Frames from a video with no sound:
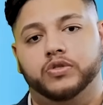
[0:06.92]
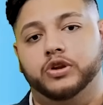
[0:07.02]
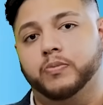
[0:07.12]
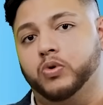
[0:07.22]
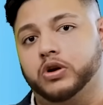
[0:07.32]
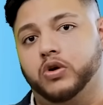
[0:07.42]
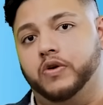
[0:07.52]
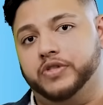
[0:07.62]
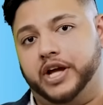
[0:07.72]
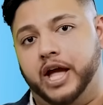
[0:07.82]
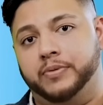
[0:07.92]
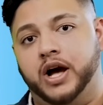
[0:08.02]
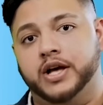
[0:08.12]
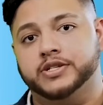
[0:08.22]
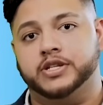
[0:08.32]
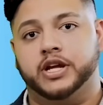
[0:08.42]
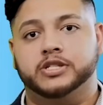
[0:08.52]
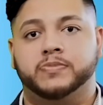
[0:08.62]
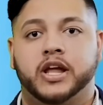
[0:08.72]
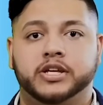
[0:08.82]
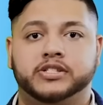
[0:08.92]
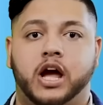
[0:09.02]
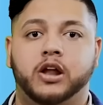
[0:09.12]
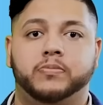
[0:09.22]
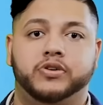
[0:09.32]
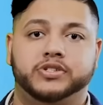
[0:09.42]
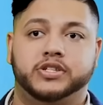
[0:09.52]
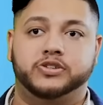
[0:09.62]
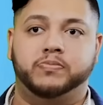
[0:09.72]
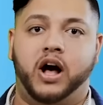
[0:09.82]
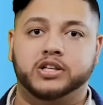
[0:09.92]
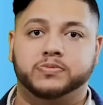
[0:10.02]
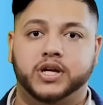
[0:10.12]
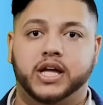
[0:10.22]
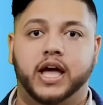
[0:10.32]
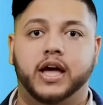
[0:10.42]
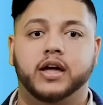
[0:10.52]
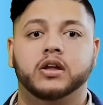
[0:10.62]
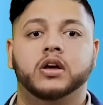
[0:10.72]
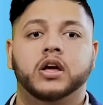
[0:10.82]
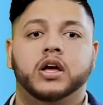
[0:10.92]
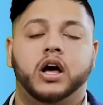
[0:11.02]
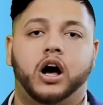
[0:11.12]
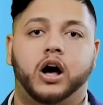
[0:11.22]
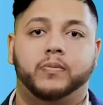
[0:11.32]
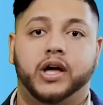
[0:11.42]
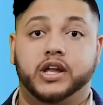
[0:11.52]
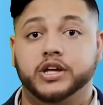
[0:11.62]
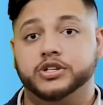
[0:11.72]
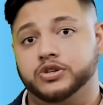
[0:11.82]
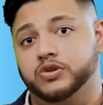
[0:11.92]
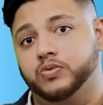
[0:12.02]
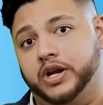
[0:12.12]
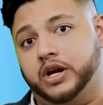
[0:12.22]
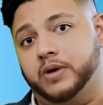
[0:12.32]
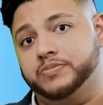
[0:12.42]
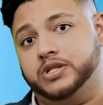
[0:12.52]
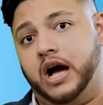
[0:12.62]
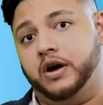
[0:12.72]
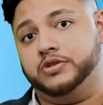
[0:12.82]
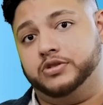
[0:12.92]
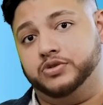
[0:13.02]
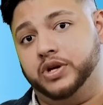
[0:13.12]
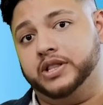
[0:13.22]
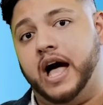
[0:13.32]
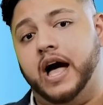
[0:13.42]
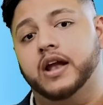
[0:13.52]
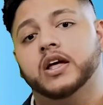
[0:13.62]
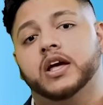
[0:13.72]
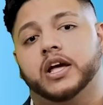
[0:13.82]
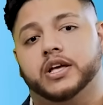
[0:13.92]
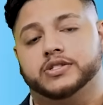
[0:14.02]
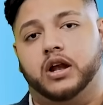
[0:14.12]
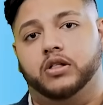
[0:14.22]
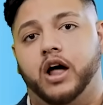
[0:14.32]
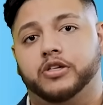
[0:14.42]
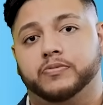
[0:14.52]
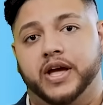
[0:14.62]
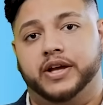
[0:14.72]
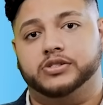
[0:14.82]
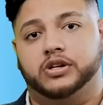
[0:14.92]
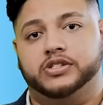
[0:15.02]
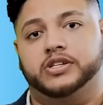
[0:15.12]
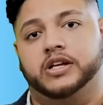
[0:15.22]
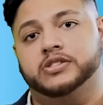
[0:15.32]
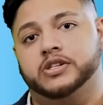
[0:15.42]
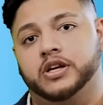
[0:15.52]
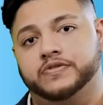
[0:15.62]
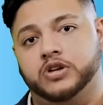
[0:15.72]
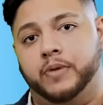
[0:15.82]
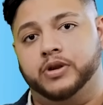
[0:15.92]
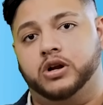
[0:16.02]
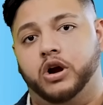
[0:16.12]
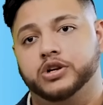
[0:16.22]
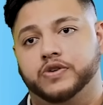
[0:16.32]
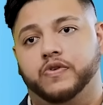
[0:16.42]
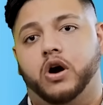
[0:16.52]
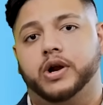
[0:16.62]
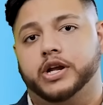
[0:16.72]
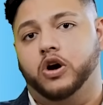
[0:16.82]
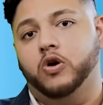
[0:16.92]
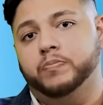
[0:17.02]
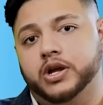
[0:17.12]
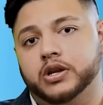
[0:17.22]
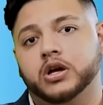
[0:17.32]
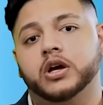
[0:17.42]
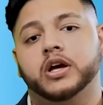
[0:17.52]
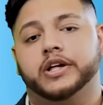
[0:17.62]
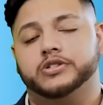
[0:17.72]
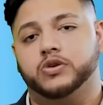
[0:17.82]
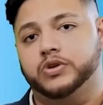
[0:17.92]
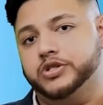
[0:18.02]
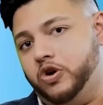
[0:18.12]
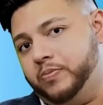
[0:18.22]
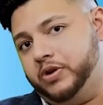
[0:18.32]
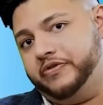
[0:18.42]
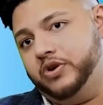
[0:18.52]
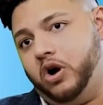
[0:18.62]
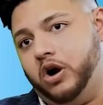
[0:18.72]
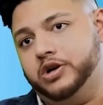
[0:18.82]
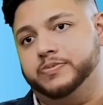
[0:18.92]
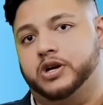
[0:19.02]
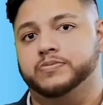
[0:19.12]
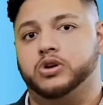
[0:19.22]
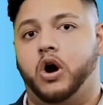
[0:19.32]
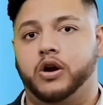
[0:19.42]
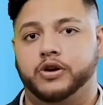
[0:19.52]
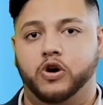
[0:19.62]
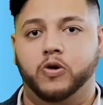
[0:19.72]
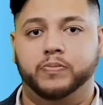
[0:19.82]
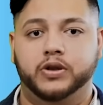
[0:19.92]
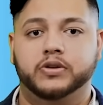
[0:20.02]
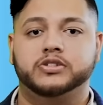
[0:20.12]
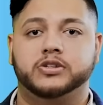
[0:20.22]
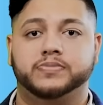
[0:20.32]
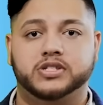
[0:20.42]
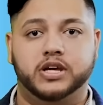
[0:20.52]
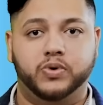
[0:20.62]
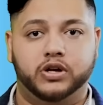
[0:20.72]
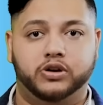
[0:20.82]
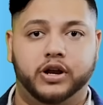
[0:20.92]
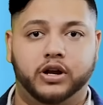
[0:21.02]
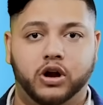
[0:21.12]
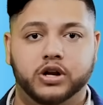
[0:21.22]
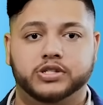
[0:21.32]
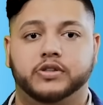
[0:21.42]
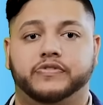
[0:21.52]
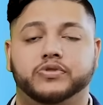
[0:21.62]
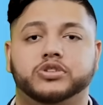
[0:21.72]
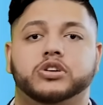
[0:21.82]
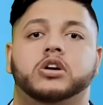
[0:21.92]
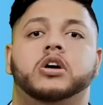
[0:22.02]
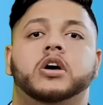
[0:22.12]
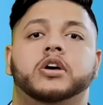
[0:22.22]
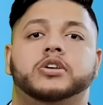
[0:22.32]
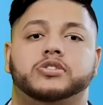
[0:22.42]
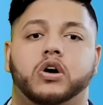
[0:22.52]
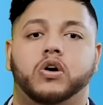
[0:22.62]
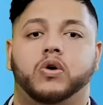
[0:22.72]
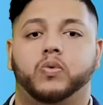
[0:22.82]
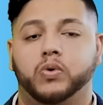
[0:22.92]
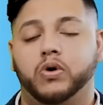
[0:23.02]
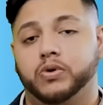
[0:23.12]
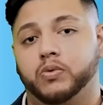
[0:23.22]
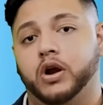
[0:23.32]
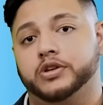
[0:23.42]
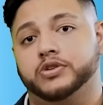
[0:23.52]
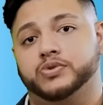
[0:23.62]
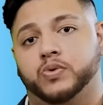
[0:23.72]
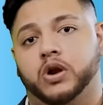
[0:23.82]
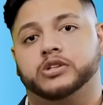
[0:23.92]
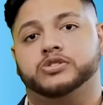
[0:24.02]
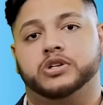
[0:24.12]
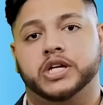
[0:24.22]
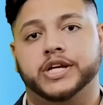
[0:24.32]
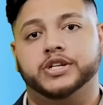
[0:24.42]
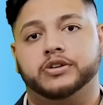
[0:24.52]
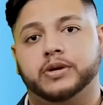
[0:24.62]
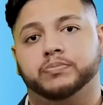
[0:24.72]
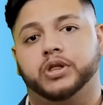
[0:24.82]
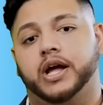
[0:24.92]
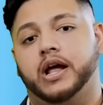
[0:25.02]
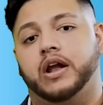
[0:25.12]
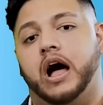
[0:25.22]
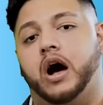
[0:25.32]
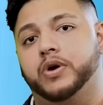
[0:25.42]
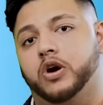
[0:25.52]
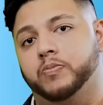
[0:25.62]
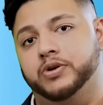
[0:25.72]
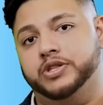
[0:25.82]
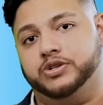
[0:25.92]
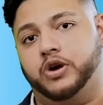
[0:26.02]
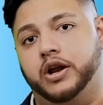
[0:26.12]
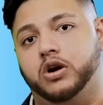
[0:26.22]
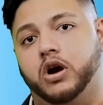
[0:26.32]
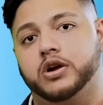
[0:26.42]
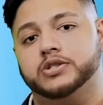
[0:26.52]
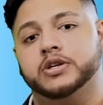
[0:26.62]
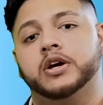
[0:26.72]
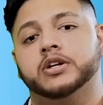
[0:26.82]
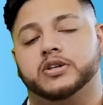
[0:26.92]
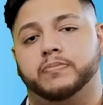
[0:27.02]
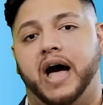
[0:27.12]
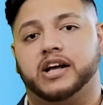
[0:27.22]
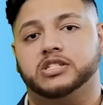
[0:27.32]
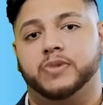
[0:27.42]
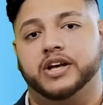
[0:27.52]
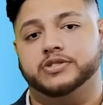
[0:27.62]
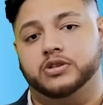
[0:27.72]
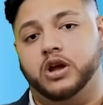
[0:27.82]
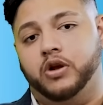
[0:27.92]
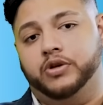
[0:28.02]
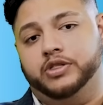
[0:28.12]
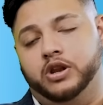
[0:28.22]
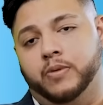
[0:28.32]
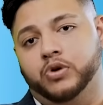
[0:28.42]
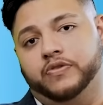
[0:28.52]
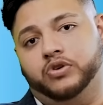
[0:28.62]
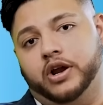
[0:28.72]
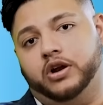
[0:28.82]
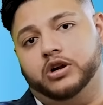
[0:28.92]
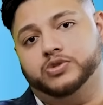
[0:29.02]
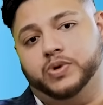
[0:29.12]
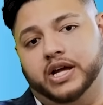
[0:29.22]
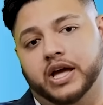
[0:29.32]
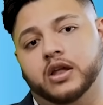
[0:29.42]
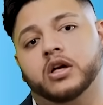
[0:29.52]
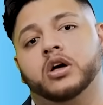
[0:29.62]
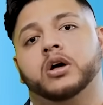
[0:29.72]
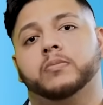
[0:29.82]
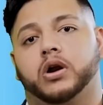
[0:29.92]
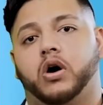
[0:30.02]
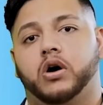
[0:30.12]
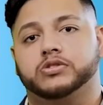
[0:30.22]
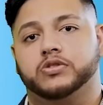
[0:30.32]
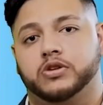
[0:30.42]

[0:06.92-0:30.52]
the number one goal of the game, guys, is to get as many sign-up bonuses as you possibly can. An issue when it comes down to doing that is that a lot of the banks are sensitive to how many cards you've already opened. And so once you open a few cards, it becomes harder to open subsequent credit cards in the future. So what we want to do is we want to strategically plan out how we open these credit cards to maximize not only the number of credit cards we get, but also the